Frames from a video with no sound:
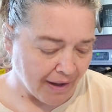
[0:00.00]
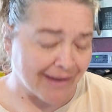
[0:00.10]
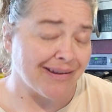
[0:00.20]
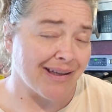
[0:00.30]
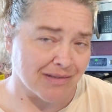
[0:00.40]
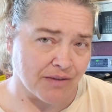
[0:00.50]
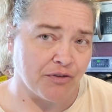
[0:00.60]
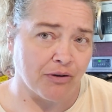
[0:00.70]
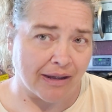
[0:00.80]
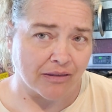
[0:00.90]
and yes, if
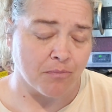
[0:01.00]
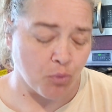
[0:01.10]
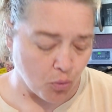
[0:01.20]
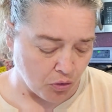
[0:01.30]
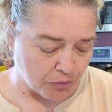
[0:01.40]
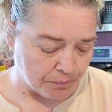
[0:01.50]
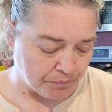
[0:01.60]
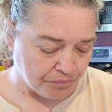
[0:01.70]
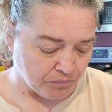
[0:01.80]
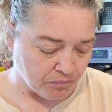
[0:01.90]
you like the more
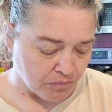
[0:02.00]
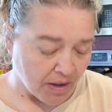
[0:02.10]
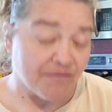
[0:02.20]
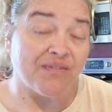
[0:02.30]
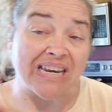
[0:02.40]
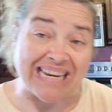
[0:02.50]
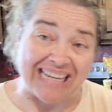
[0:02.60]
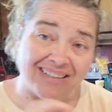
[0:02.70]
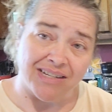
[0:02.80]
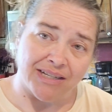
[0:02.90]

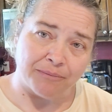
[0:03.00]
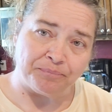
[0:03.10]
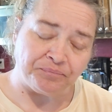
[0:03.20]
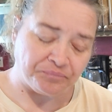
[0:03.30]
vanilla,